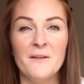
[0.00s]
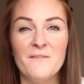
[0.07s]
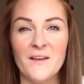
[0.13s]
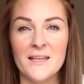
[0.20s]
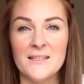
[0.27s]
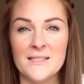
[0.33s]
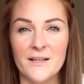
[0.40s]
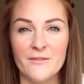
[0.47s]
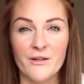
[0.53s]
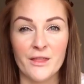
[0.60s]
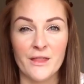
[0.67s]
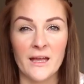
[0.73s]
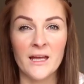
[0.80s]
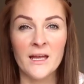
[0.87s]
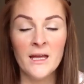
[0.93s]
face and
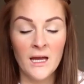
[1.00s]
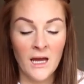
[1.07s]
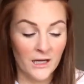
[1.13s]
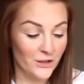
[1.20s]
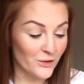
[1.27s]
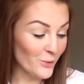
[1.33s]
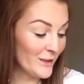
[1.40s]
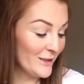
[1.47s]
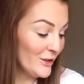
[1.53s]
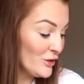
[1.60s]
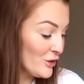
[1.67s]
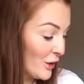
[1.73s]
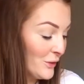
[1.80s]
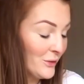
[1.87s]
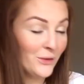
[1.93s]
everything. I just wanted to
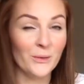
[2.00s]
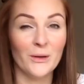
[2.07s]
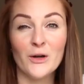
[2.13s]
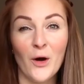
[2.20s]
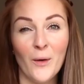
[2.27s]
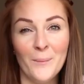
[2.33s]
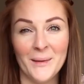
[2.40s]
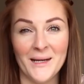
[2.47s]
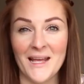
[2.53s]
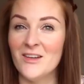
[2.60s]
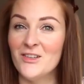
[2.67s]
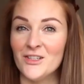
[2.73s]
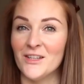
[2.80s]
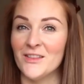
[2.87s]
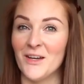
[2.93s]
show you a
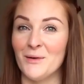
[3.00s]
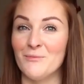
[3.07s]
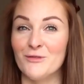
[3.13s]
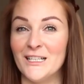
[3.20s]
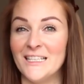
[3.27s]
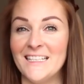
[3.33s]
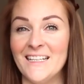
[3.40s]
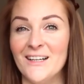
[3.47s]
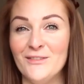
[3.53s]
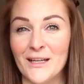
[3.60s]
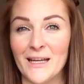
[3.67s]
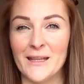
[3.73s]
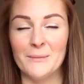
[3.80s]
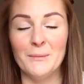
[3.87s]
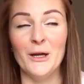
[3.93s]
combination that I'm really
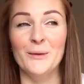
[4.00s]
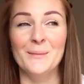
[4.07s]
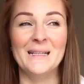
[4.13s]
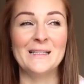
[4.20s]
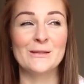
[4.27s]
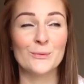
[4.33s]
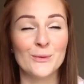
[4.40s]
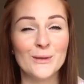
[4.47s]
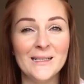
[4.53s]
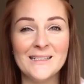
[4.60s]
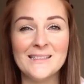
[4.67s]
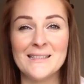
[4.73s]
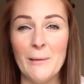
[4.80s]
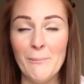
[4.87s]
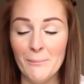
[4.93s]
loving at the moment. It's
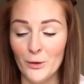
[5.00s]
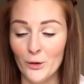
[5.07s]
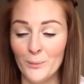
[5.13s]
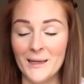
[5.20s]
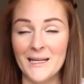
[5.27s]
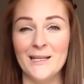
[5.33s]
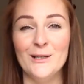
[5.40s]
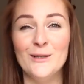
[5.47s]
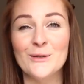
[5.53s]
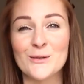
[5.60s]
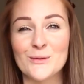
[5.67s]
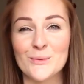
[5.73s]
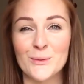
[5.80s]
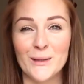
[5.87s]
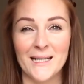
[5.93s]
really simple, but it
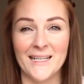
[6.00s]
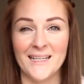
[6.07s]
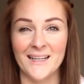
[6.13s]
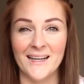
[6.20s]
looks really